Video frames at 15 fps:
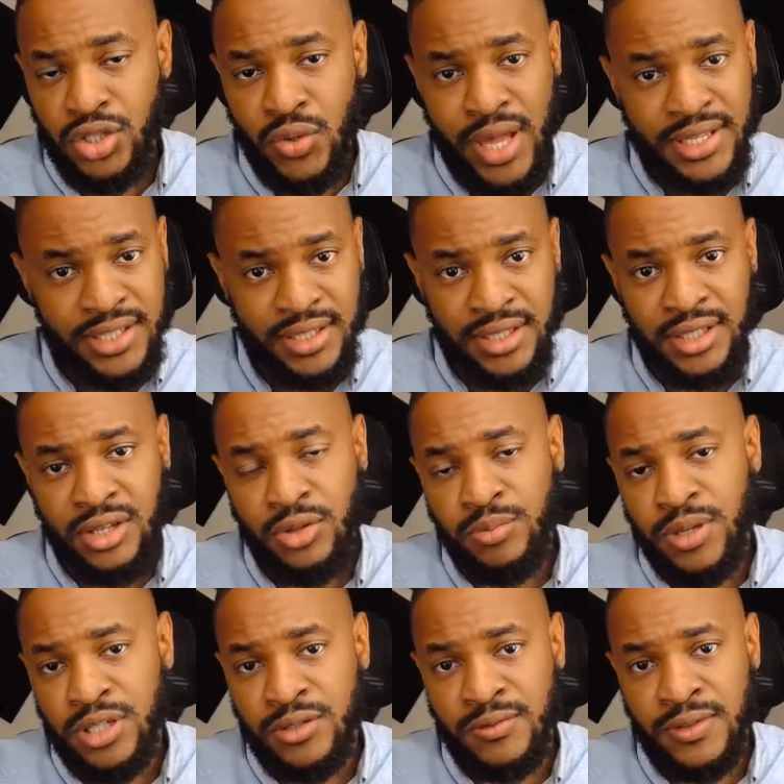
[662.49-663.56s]
So that's another
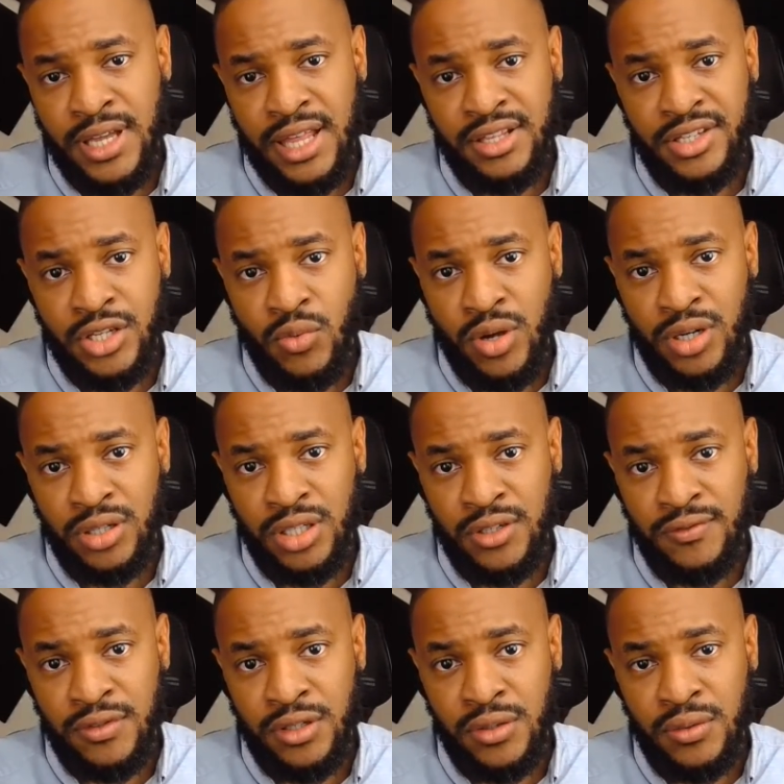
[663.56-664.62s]
piece of analysis I want to
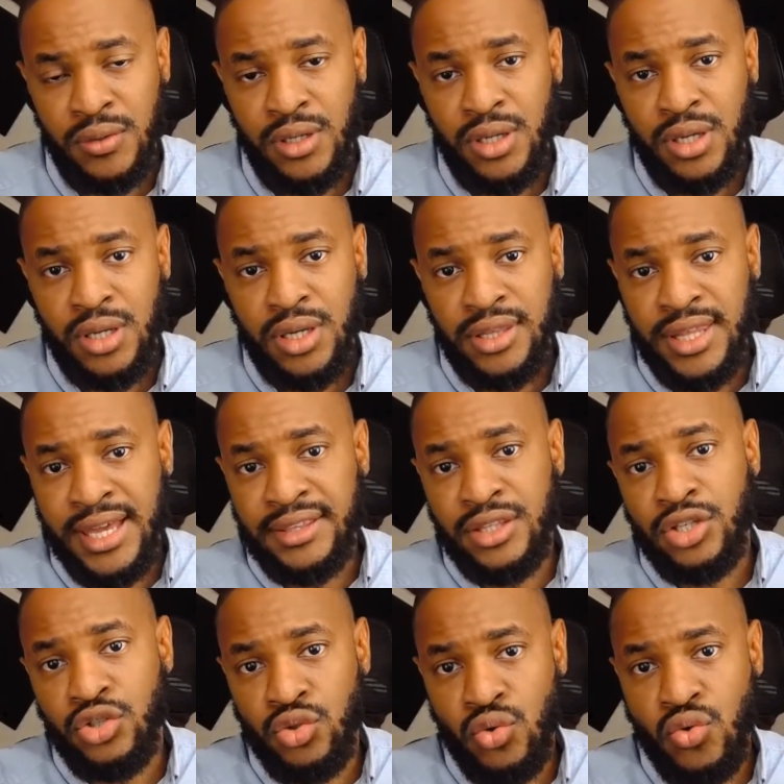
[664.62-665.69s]
leave to you, that
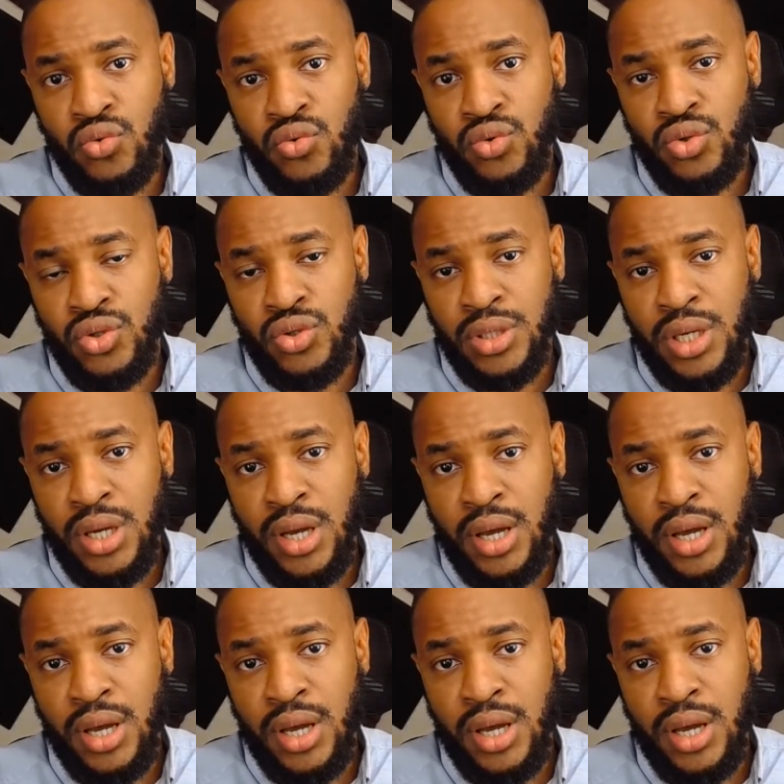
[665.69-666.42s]
this news,